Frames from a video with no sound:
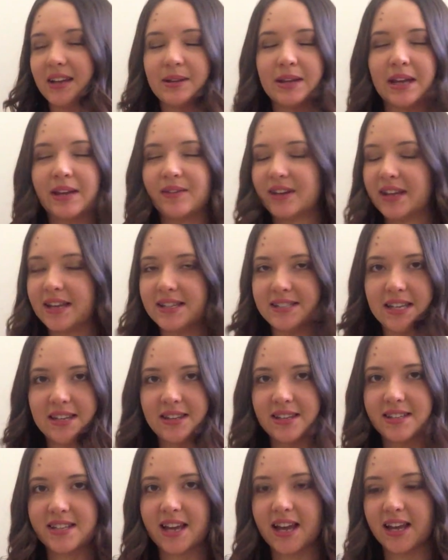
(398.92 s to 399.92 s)
even easier
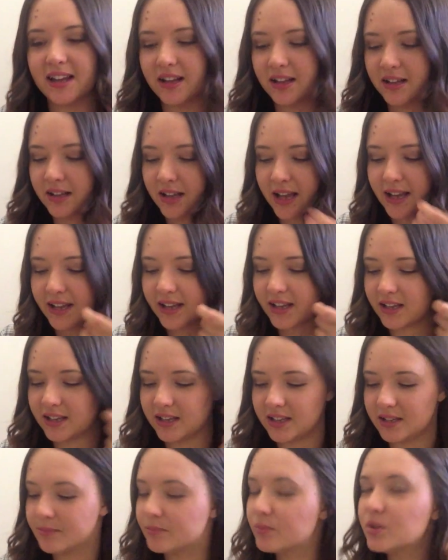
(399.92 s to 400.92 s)
than Taylor, like
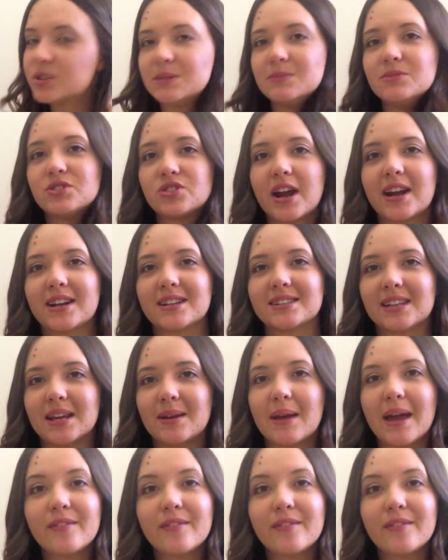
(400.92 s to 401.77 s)
puts him straight to sleep.